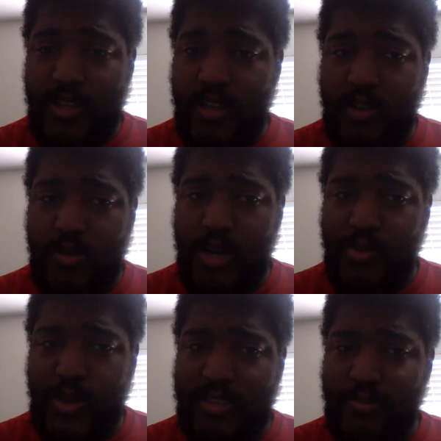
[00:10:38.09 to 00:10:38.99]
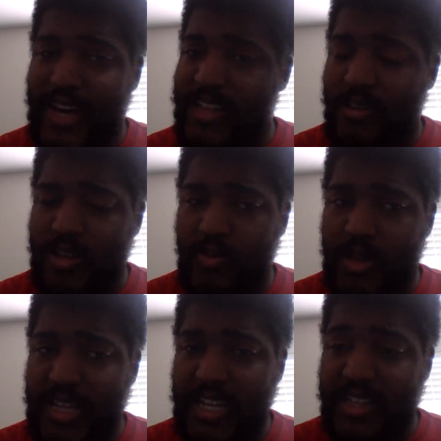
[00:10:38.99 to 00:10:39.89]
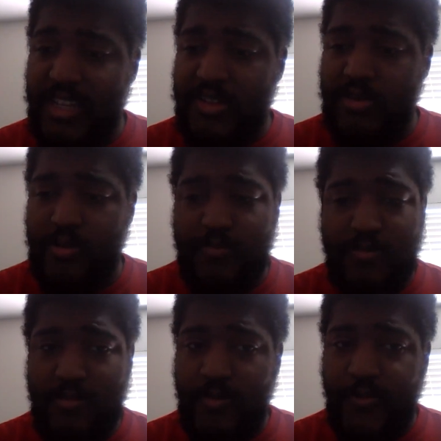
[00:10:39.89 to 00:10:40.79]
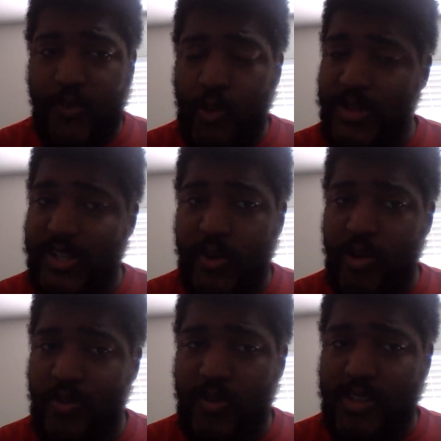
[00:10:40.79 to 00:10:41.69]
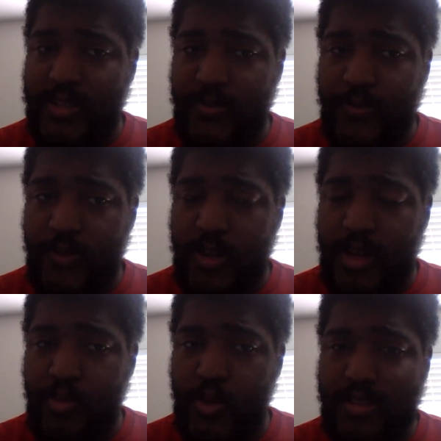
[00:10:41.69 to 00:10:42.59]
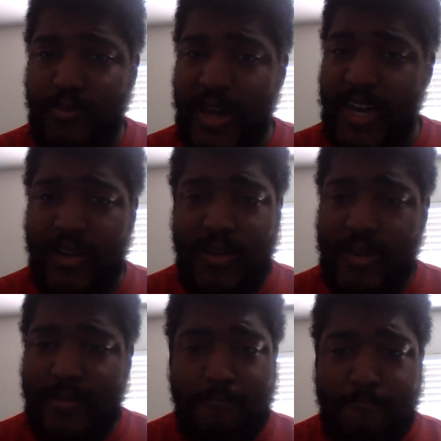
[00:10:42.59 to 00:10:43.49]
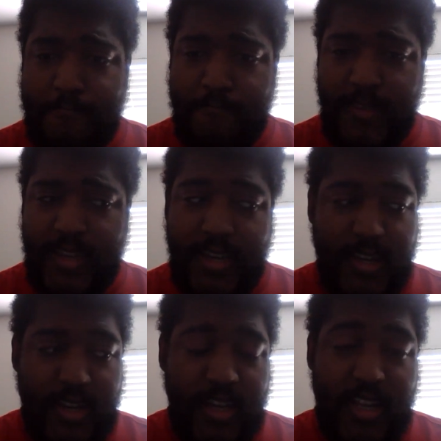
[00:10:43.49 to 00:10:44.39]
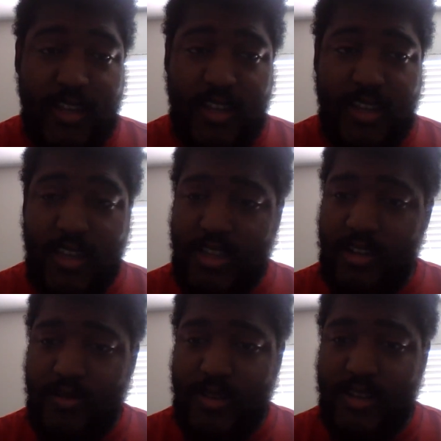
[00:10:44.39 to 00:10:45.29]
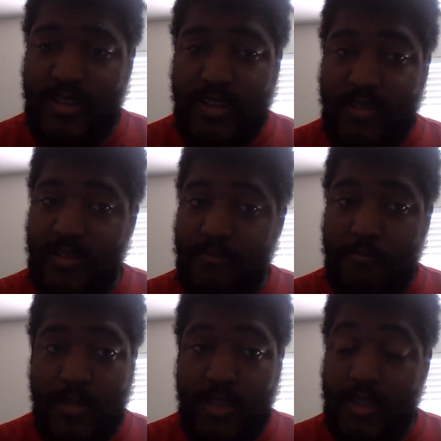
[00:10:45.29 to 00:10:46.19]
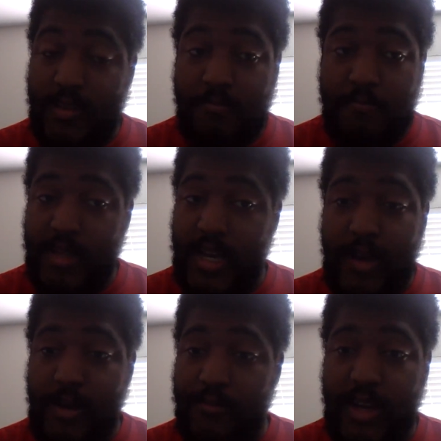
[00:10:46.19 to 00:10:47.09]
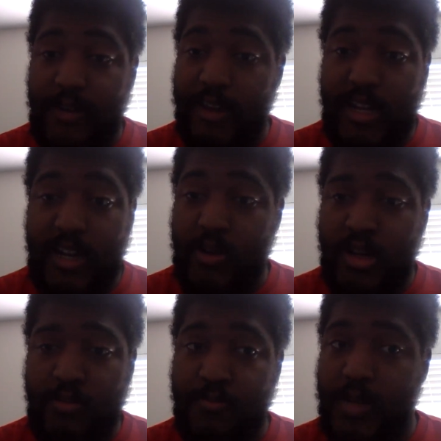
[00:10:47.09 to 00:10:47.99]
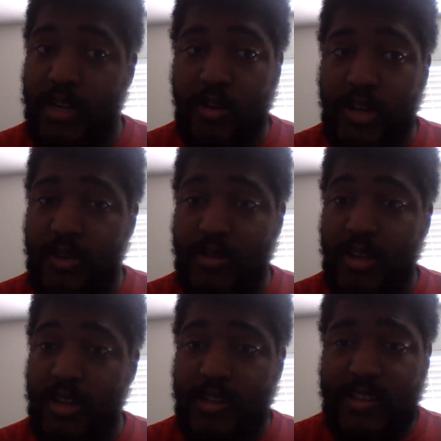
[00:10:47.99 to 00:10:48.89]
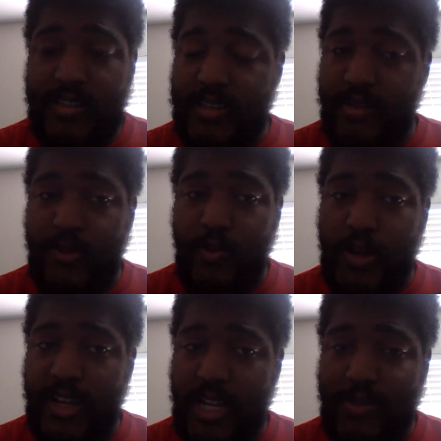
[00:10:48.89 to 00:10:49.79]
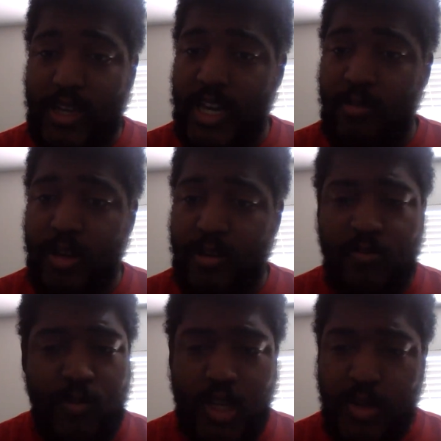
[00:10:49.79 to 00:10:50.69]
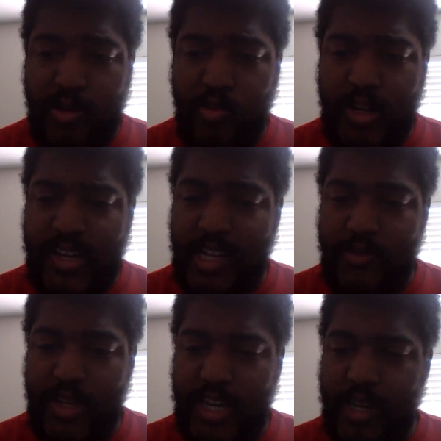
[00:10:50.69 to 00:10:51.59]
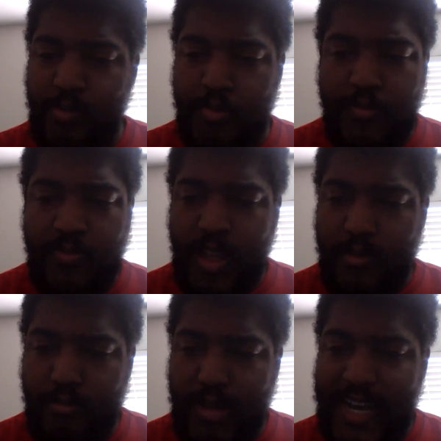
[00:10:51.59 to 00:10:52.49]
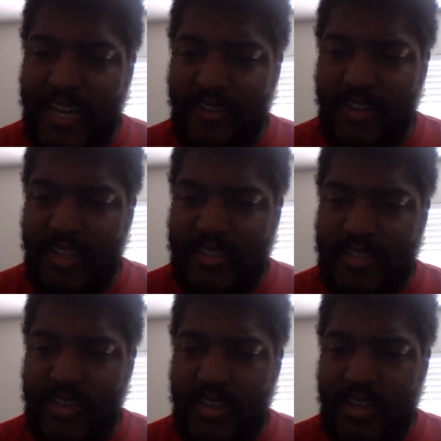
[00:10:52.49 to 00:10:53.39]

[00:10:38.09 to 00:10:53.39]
you know, a couple weeks back. Look at what they did to them four turnovers a couple weeks back, and you know that. that I, I, mean, I don't know. I don't know. This is going to be one hell of a game, though. Going to be one hell of a game. My goodness.